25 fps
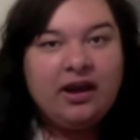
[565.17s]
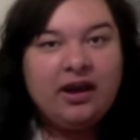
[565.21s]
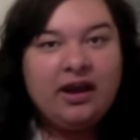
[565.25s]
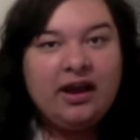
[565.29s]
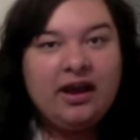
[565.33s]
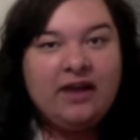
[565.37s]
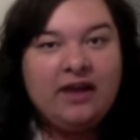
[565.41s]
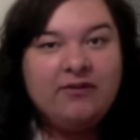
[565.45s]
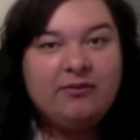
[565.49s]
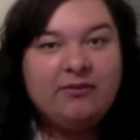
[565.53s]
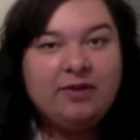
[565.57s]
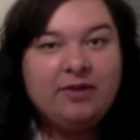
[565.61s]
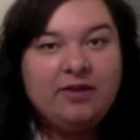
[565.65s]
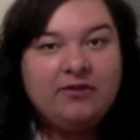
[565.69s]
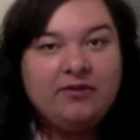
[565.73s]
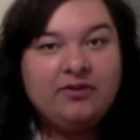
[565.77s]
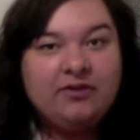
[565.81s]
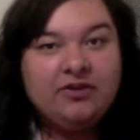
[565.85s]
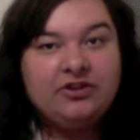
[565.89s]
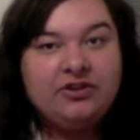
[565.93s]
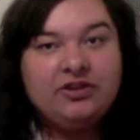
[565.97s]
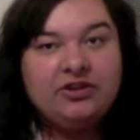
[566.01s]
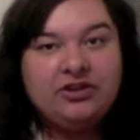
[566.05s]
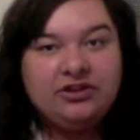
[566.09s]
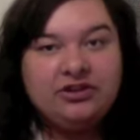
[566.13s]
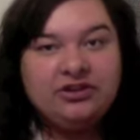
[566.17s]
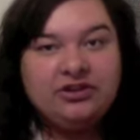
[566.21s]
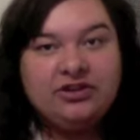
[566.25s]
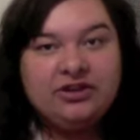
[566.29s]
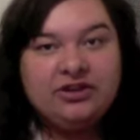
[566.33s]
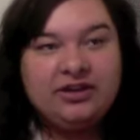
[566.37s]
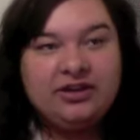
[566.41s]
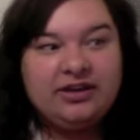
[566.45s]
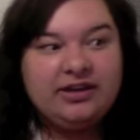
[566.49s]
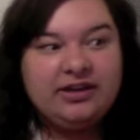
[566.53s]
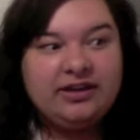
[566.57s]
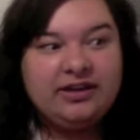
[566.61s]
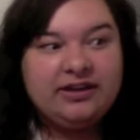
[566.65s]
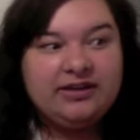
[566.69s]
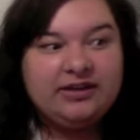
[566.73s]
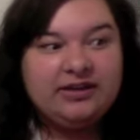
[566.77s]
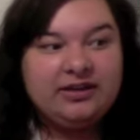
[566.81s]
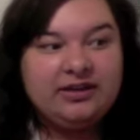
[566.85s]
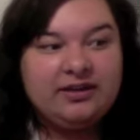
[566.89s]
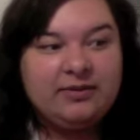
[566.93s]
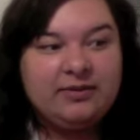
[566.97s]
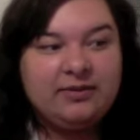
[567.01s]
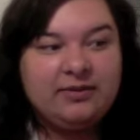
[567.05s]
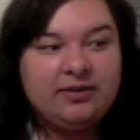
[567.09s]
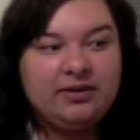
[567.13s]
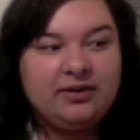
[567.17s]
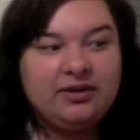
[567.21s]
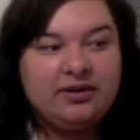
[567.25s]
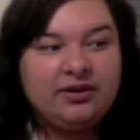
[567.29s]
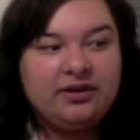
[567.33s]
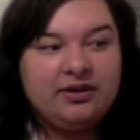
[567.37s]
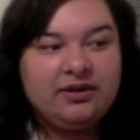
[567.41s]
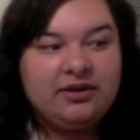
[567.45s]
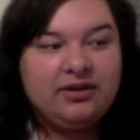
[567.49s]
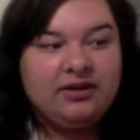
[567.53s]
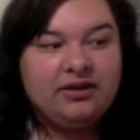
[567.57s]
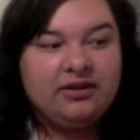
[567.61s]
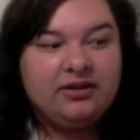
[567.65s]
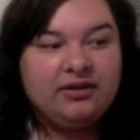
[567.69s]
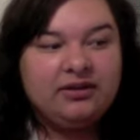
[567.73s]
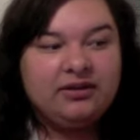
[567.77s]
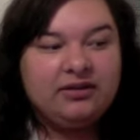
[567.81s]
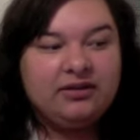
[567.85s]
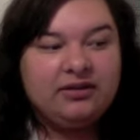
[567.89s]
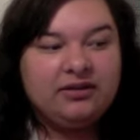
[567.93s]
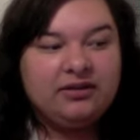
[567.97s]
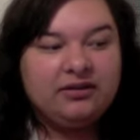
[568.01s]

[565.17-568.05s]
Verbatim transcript: I have my foot surgery, and that's going to put a